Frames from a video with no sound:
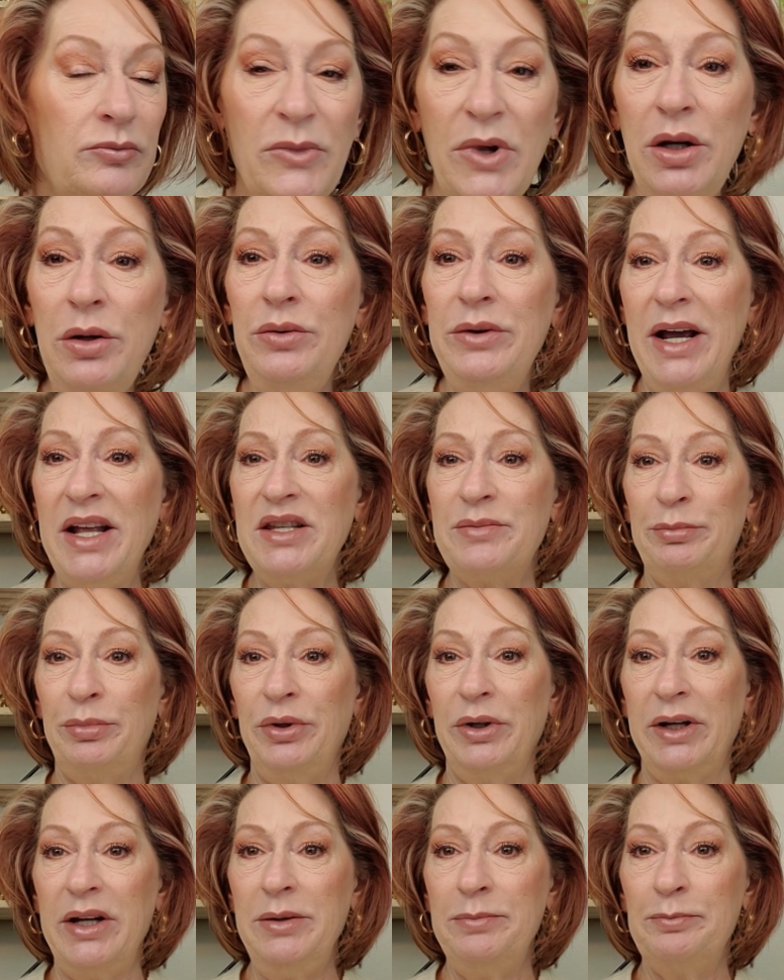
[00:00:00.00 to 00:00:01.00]
Ooh, that's
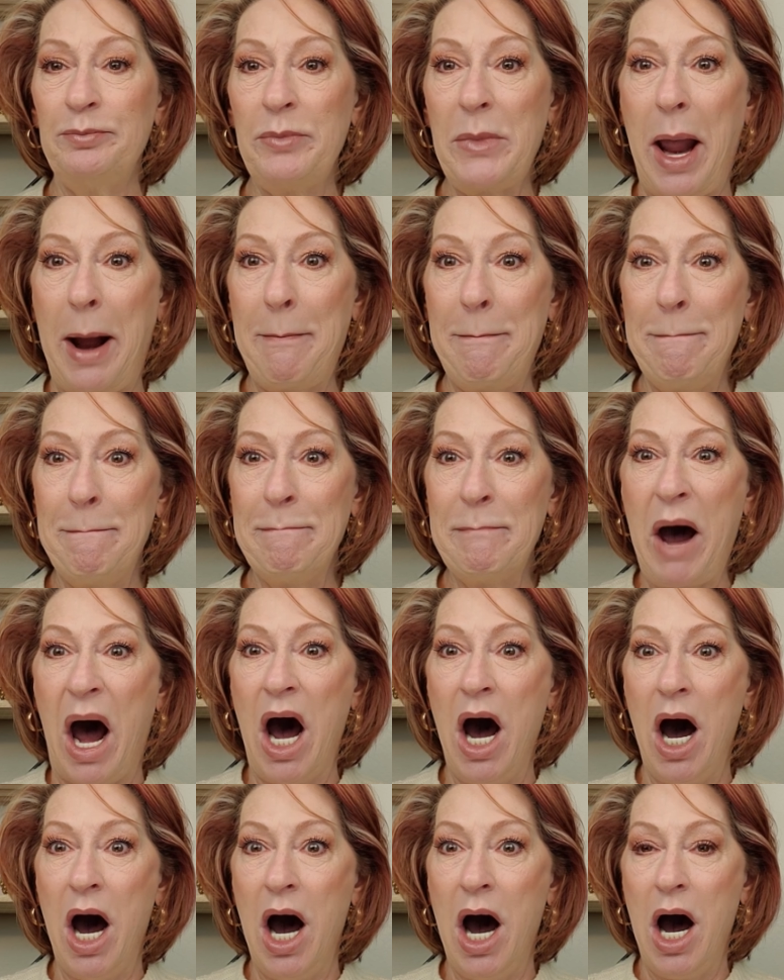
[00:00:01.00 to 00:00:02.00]
pretty.
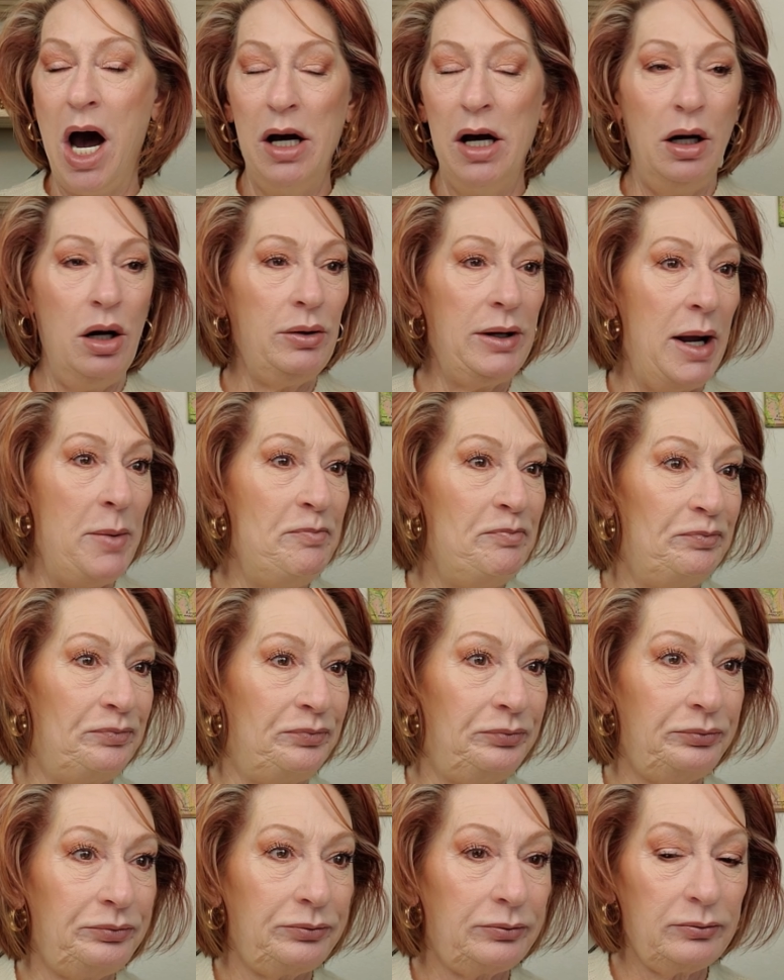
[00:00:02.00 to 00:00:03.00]
Okay.
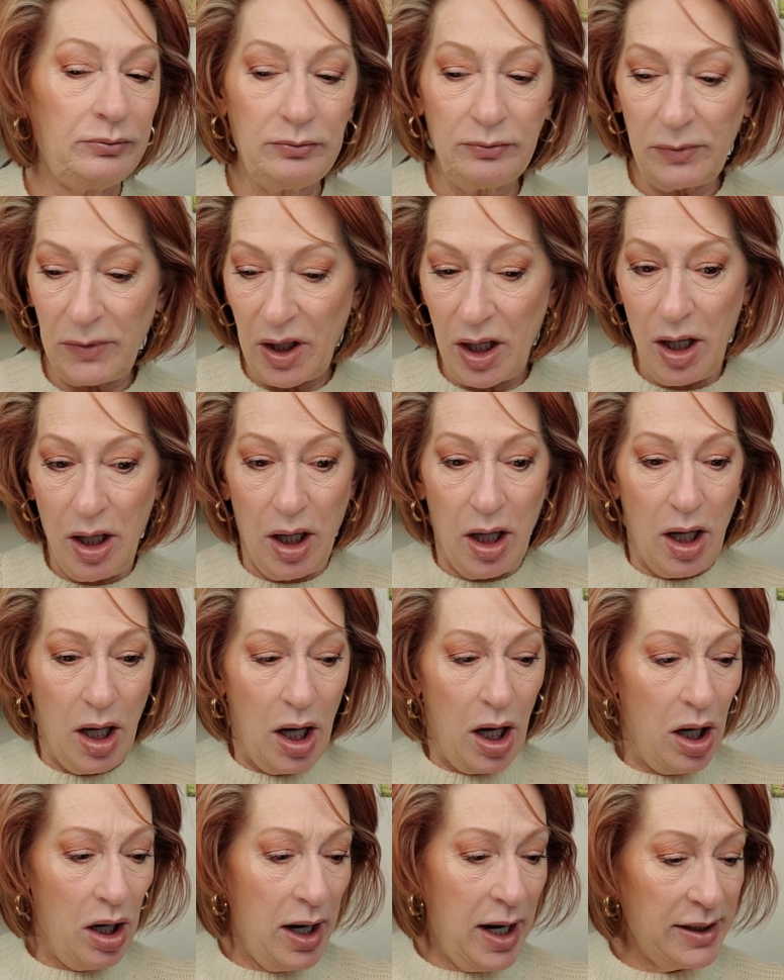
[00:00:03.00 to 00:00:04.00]

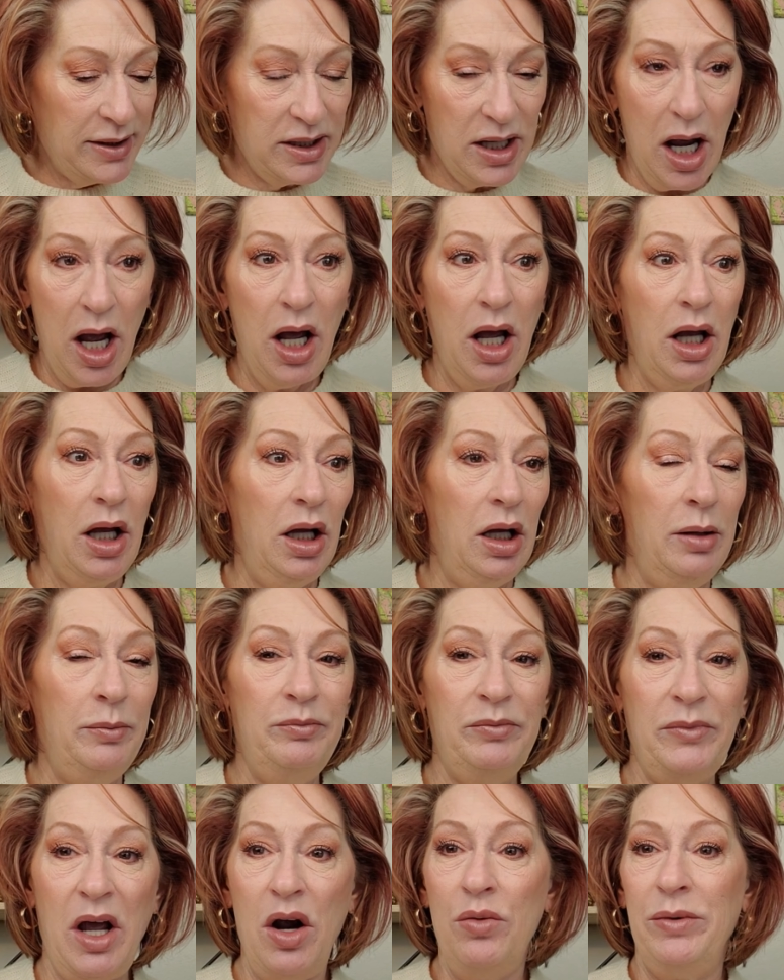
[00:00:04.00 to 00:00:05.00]
All right. Um,
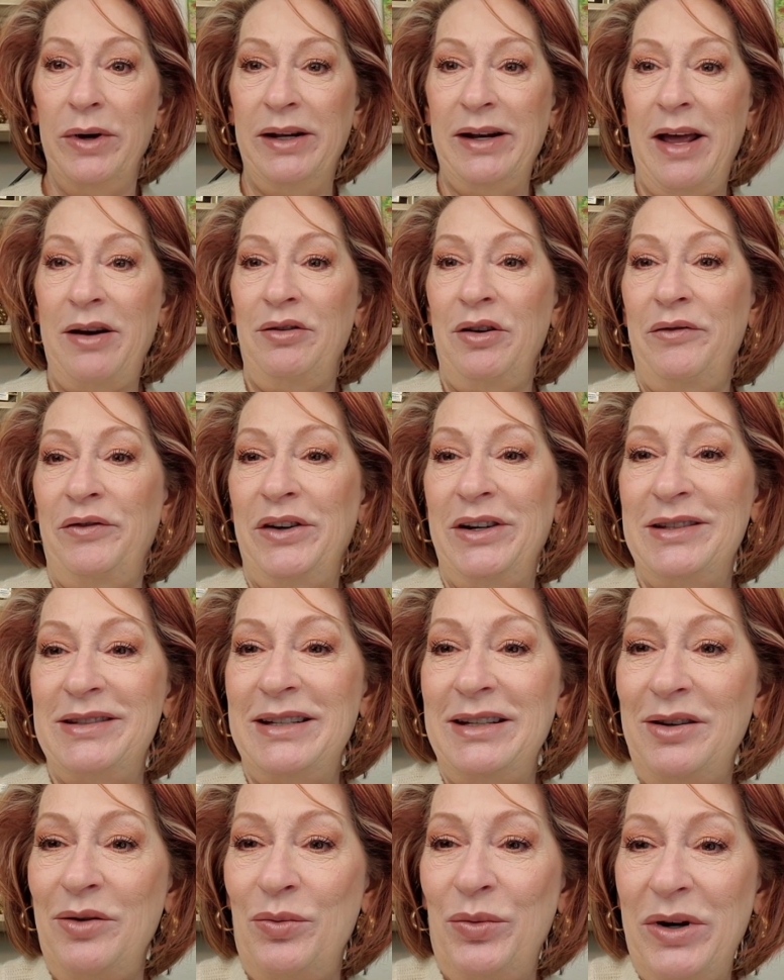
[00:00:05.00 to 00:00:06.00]
oh, and I don't know if you can see
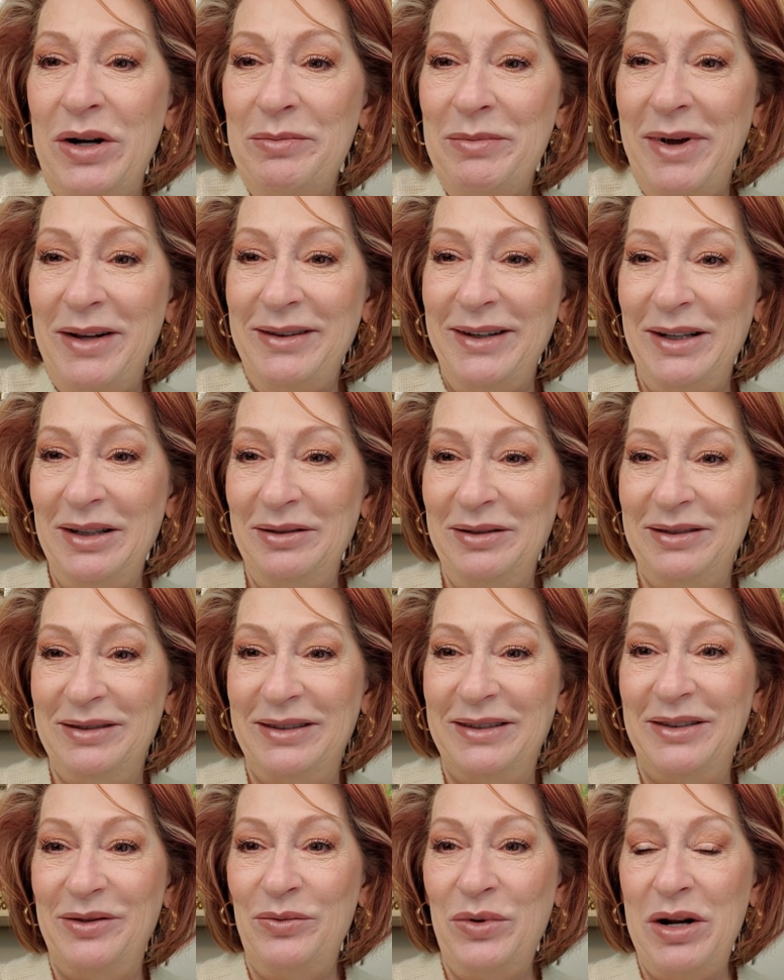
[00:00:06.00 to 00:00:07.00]
I'm wearing my little
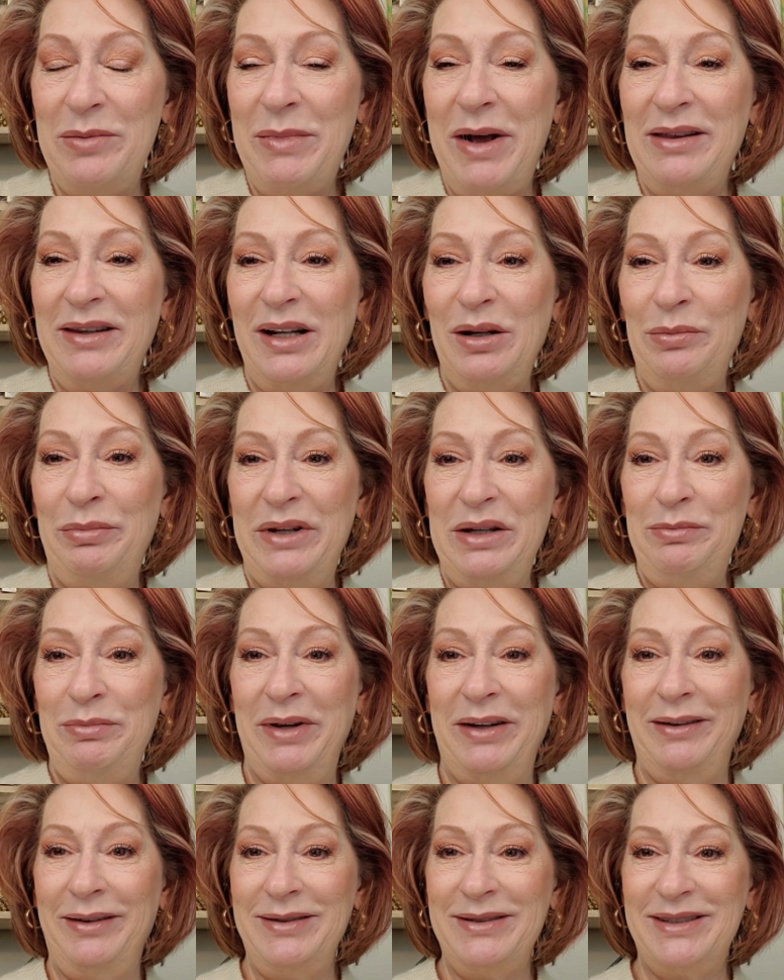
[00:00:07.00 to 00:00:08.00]
one of my little bee
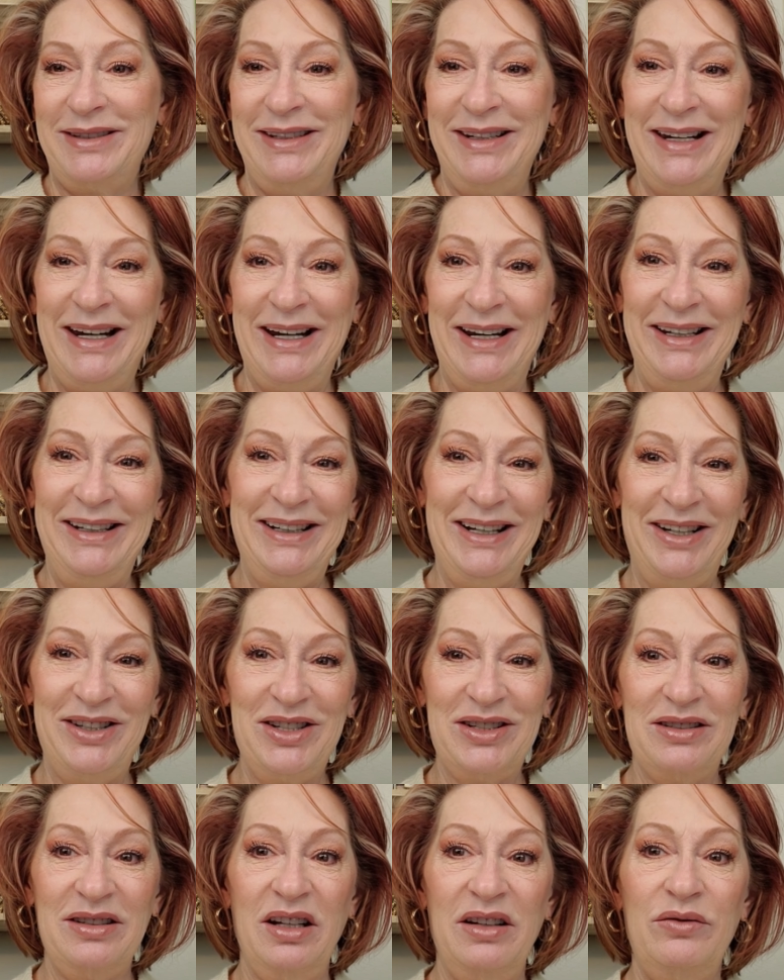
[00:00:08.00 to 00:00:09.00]
pins today. I
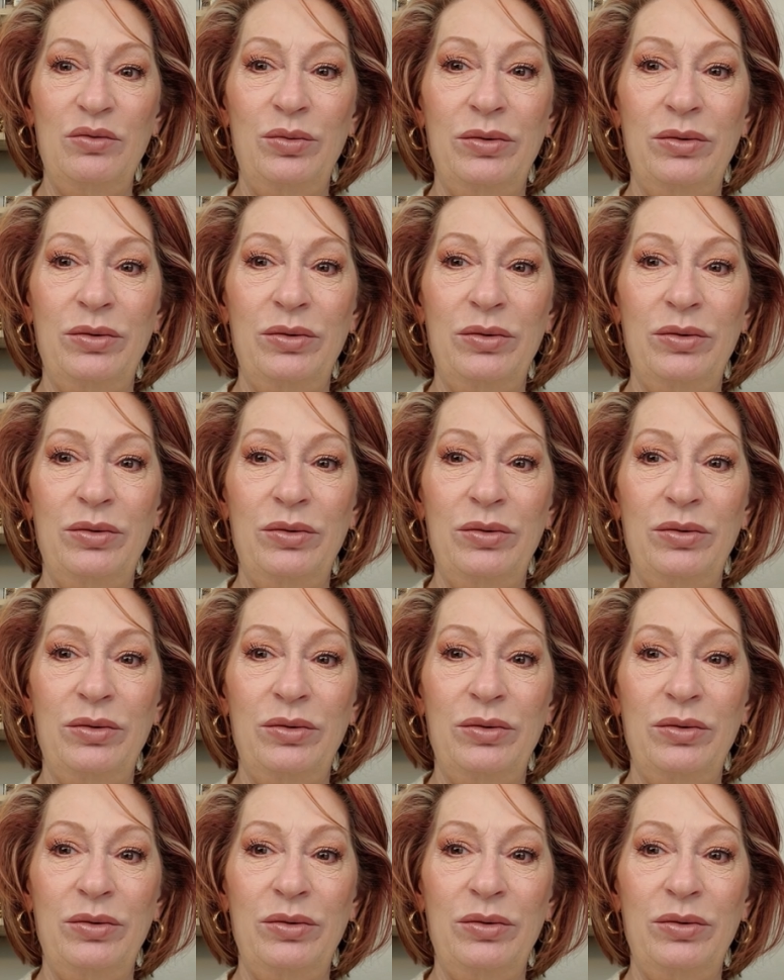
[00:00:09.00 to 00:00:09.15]
just love